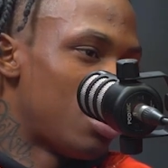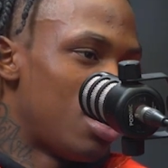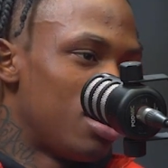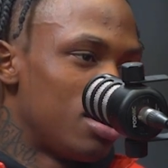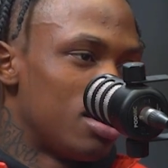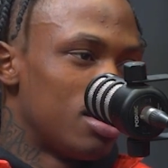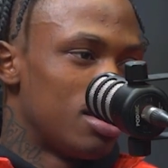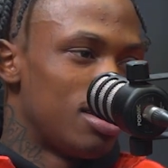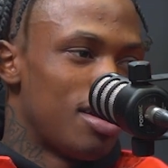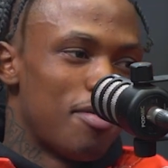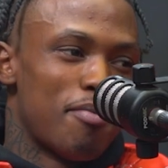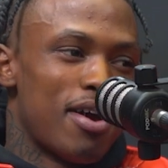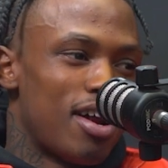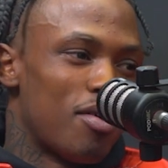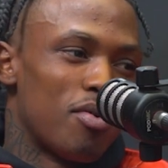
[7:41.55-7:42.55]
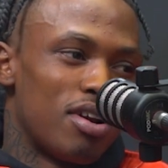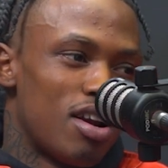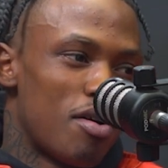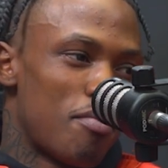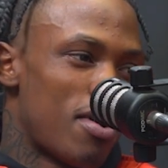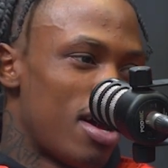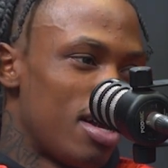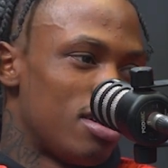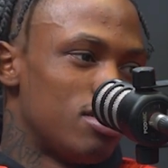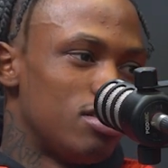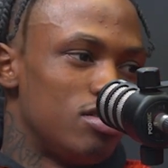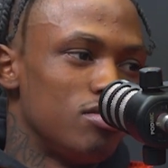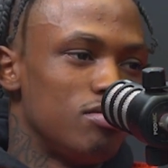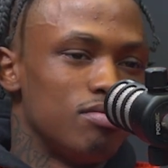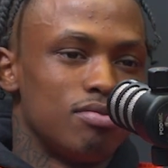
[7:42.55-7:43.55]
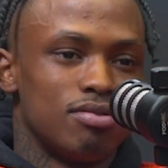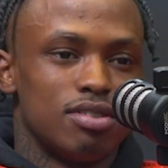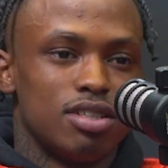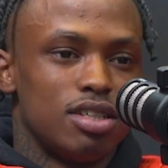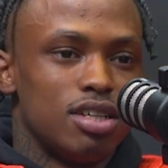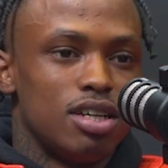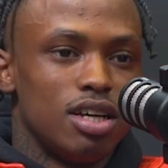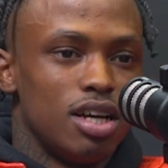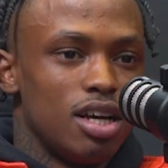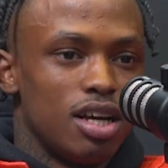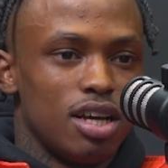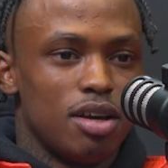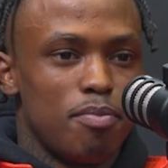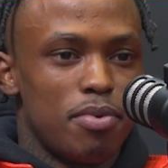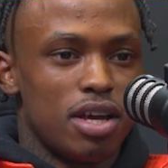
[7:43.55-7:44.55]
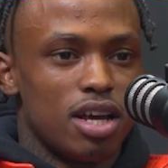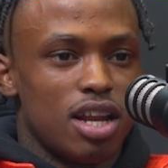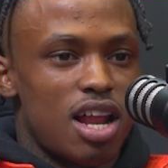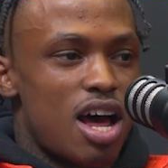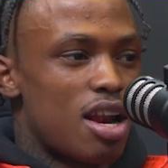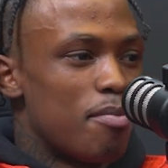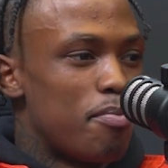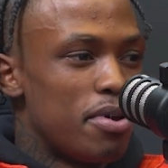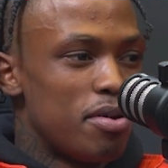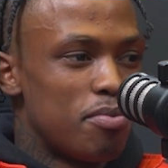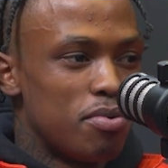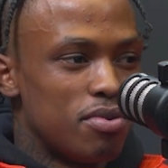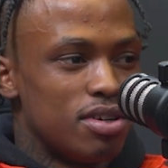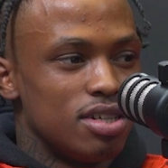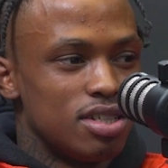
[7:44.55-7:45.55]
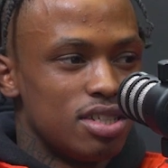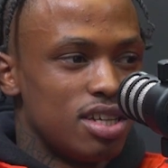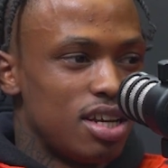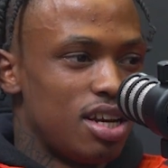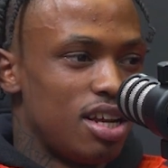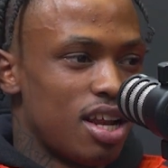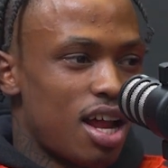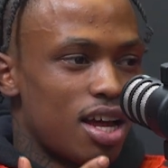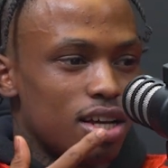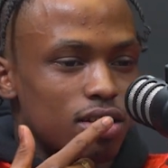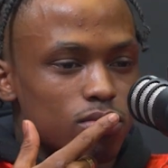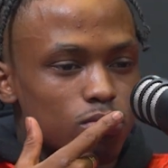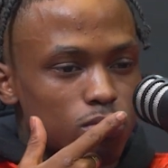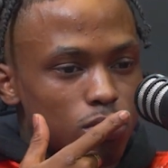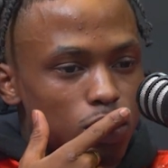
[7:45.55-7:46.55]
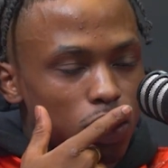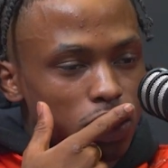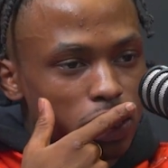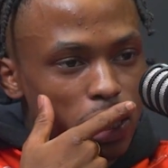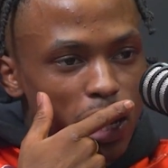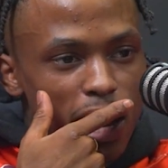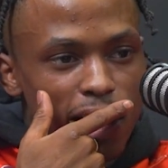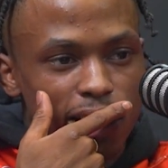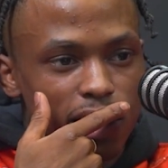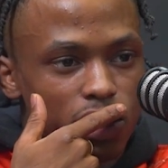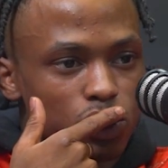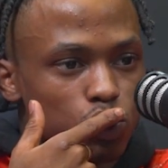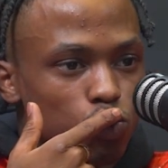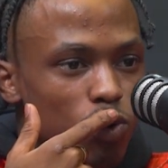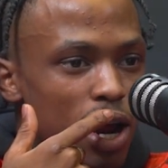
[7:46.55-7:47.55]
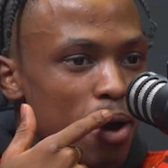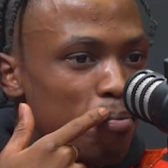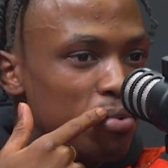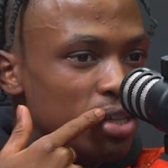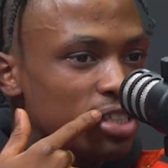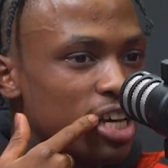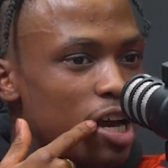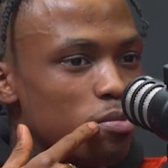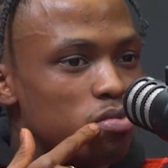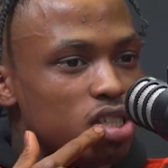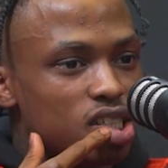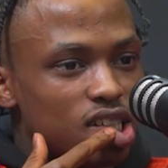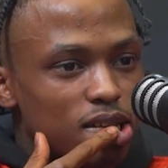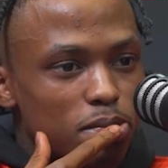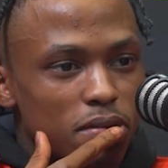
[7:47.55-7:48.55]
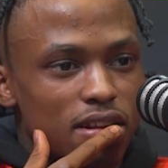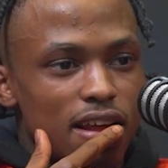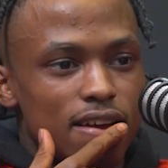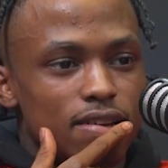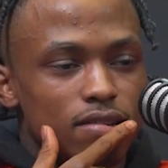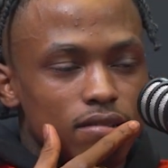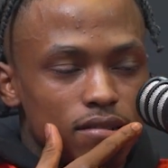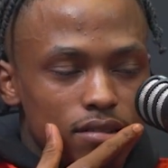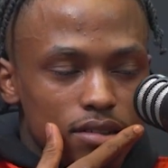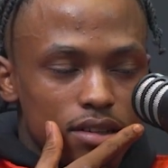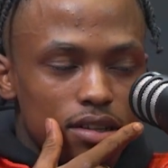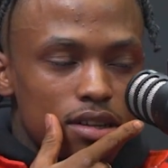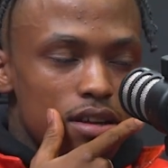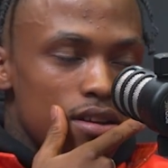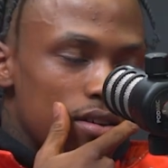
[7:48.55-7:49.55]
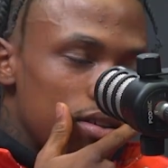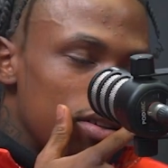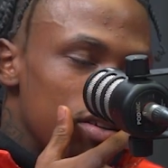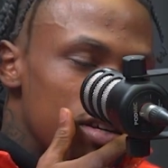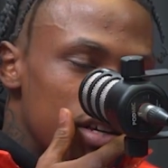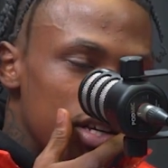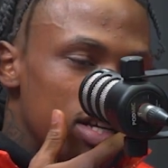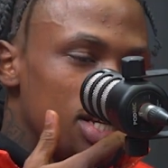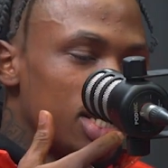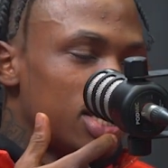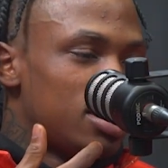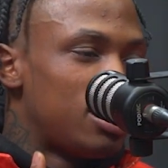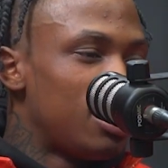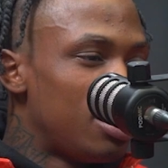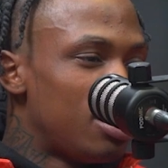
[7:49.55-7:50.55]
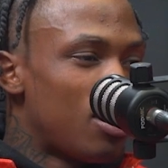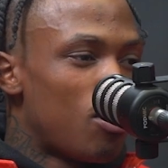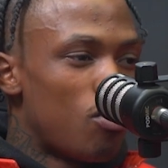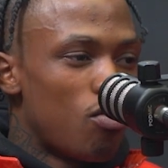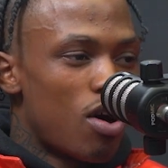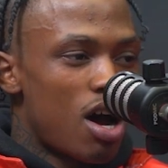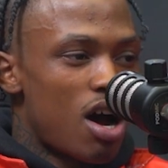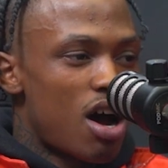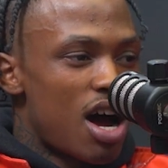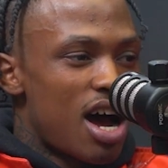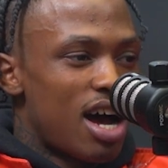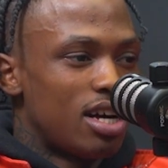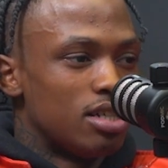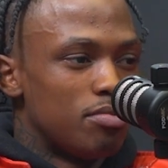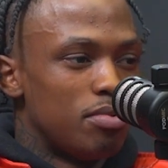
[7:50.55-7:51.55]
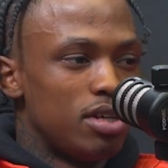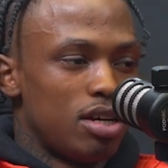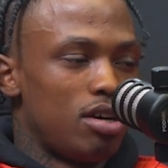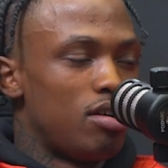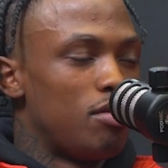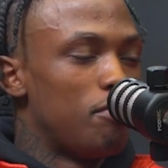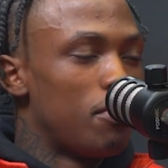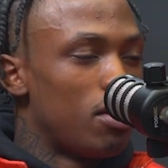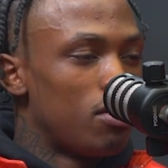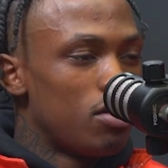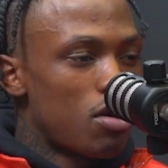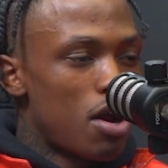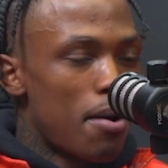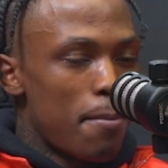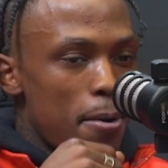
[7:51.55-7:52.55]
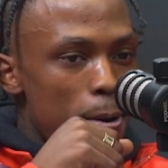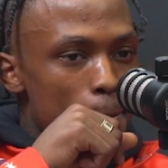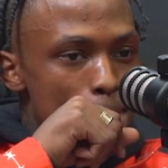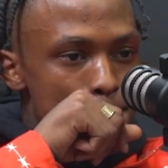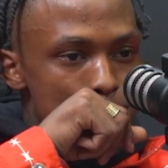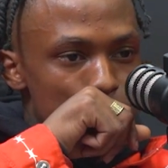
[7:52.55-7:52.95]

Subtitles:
Like, no matter what nobody else do. It be a lot of people in the city, like, it's a lot of niggas rapping type of shit, but, like, the city know who all eyes be on, bro. You know what I mean?